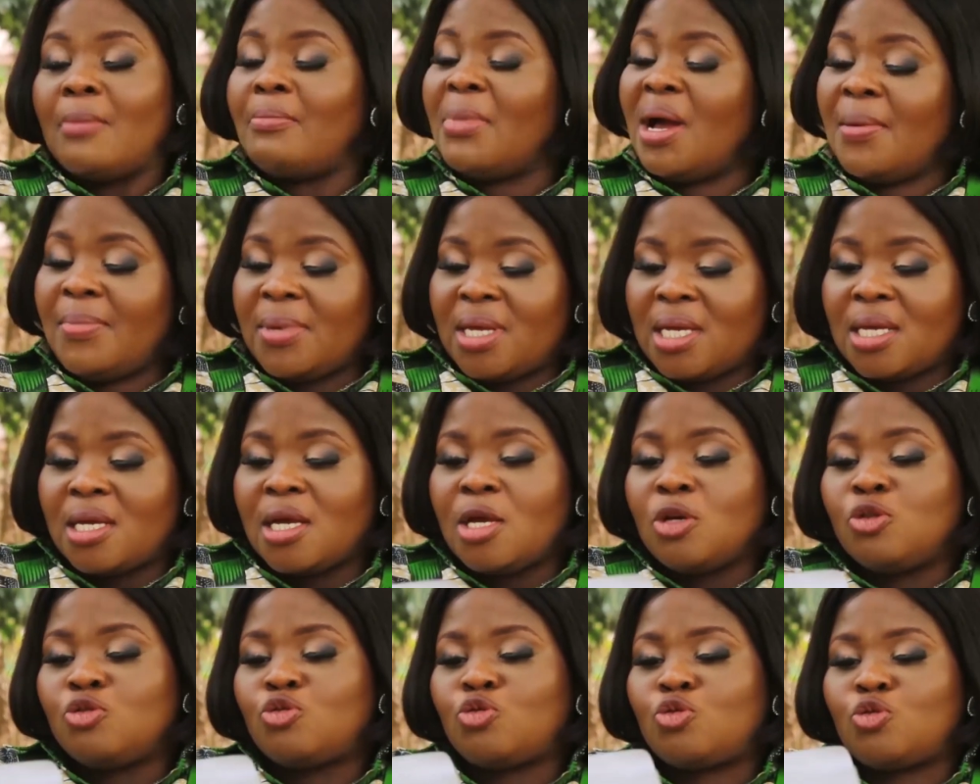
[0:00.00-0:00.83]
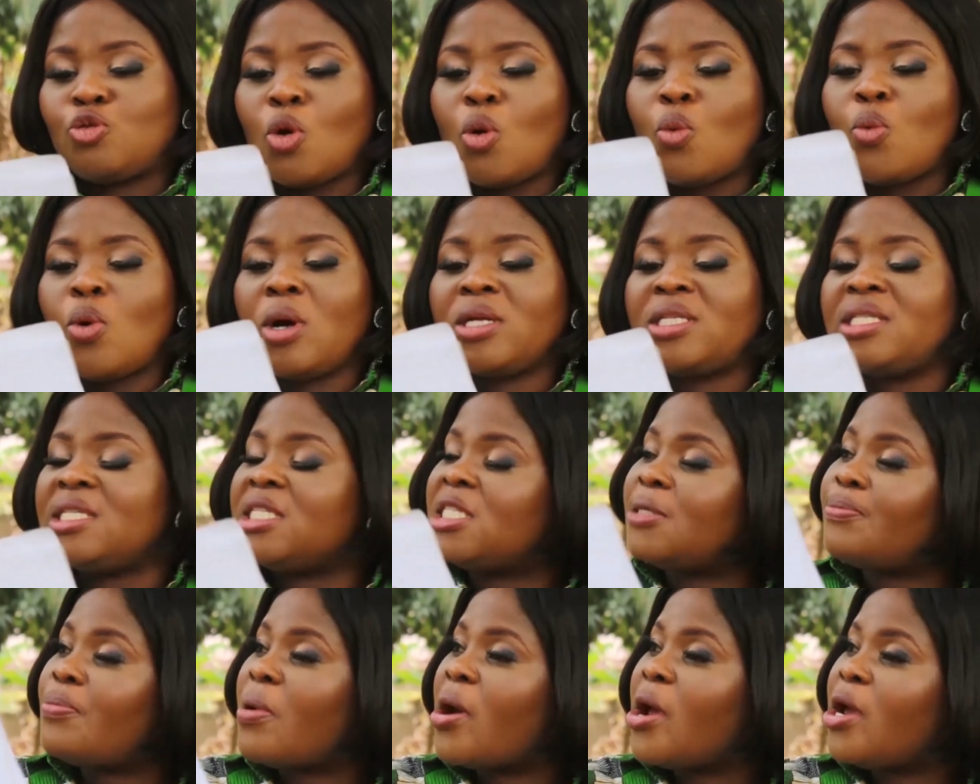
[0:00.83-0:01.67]
Mommy, so what
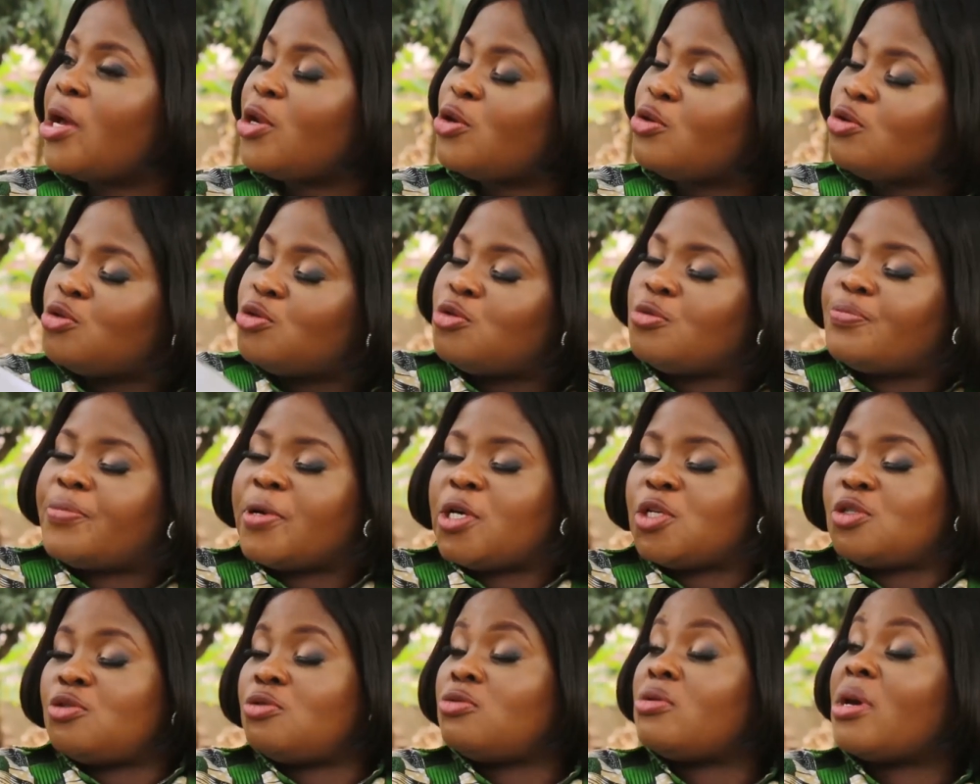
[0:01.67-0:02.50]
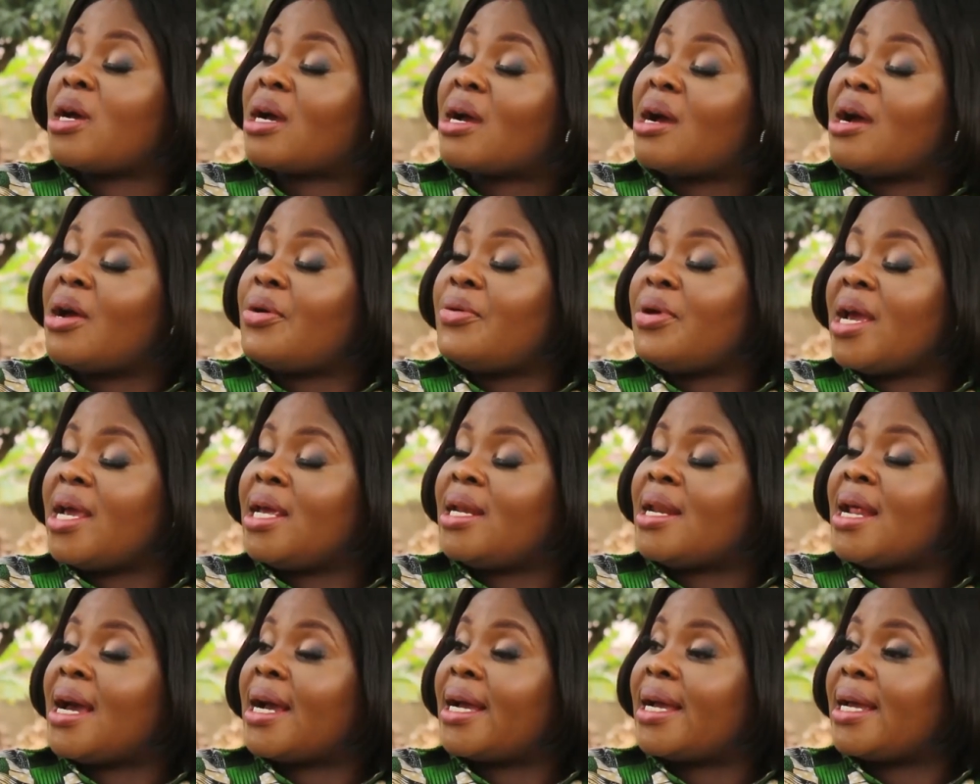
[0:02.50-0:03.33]
inspired you to pursue a career
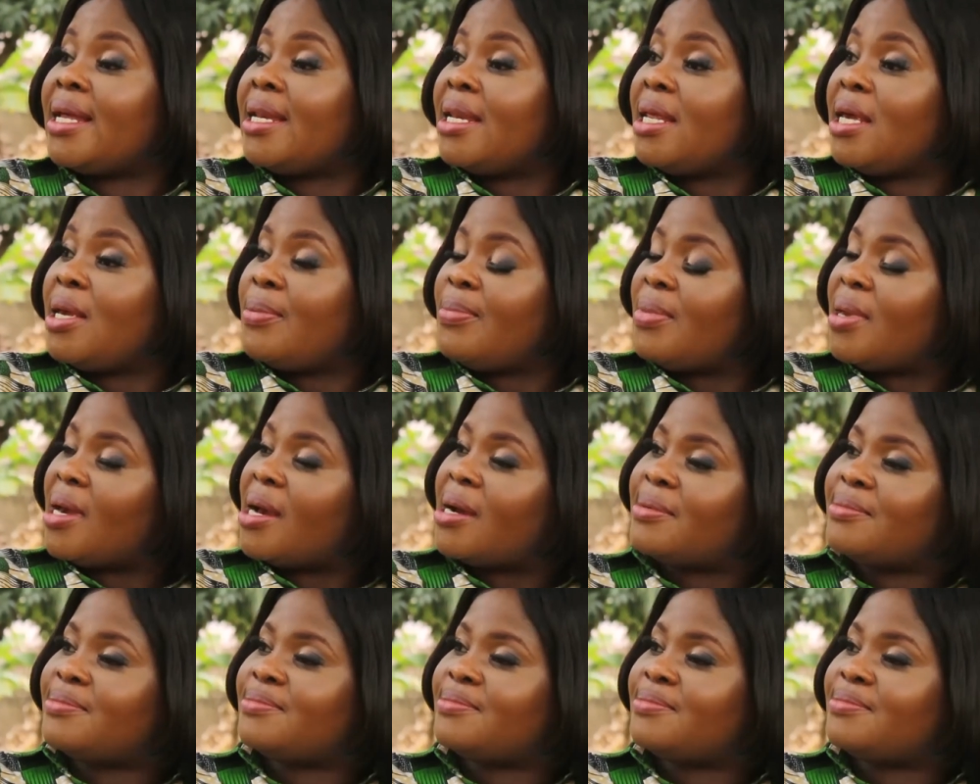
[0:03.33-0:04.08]
in academia?